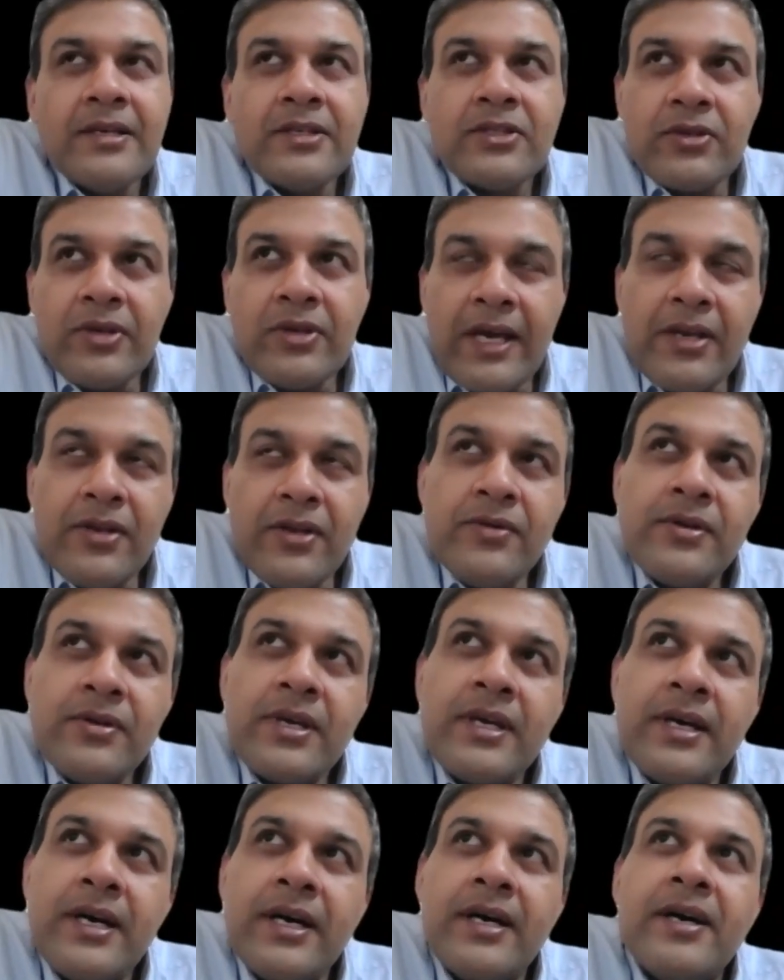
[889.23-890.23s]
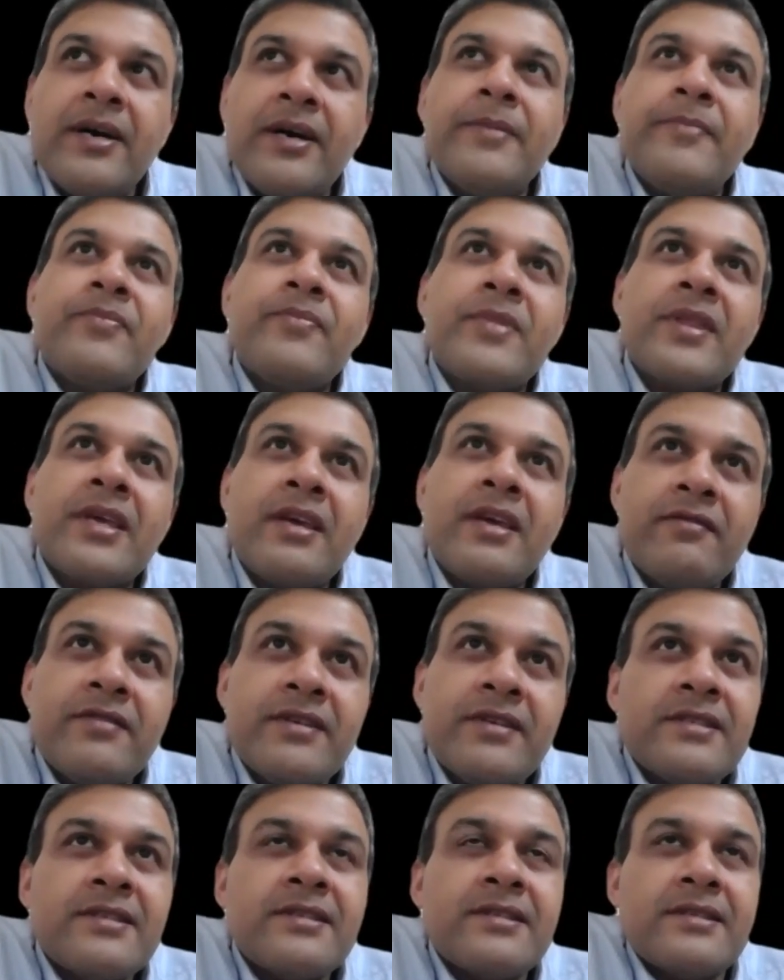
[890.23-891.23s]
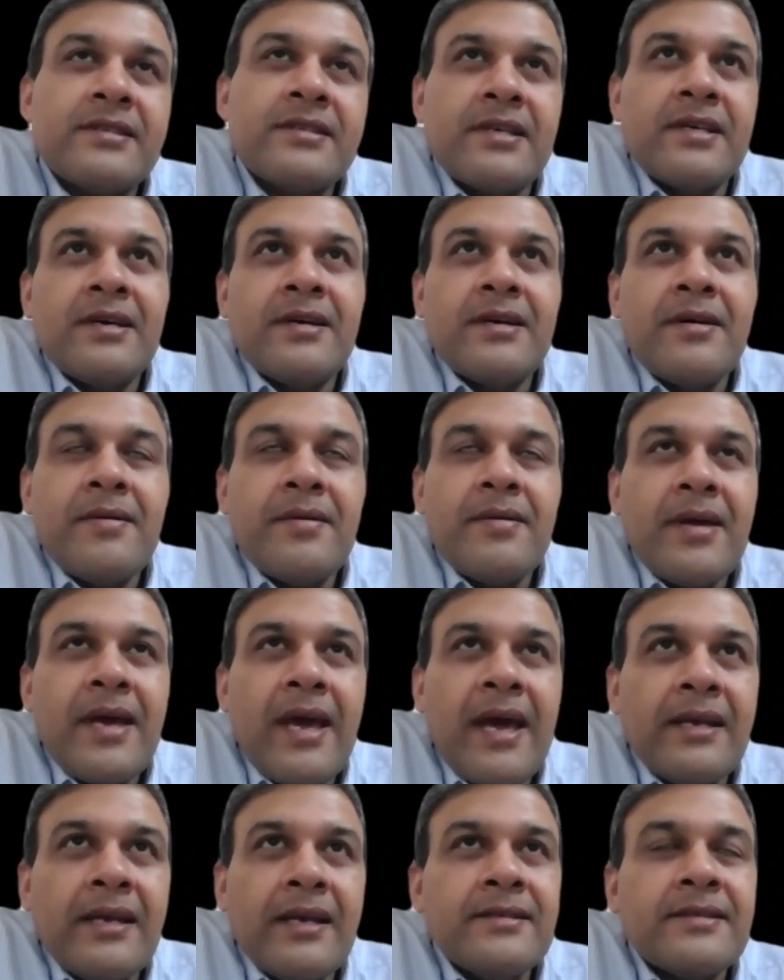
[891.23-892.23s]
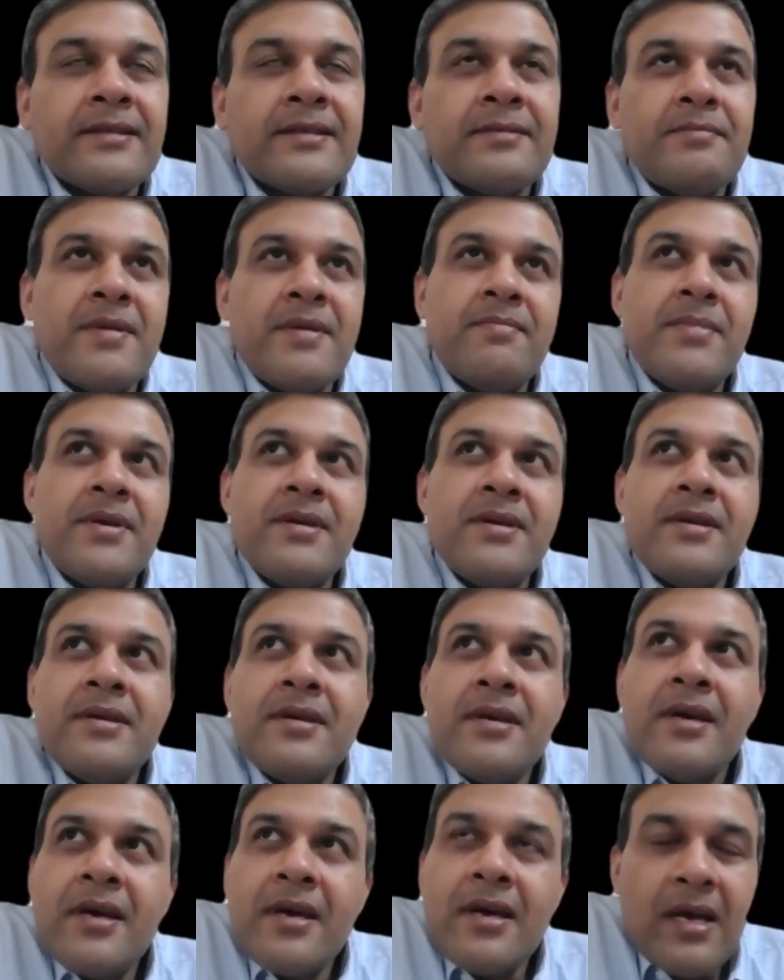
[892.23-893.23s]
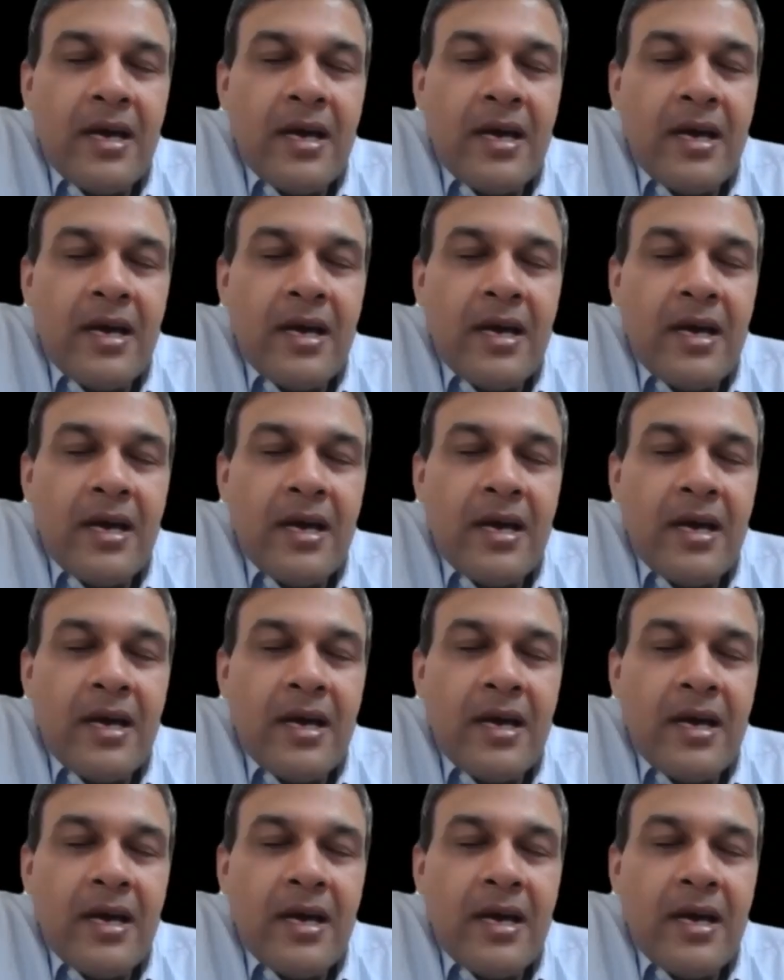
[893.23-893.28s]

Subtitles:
So can you give us, Annice, maybe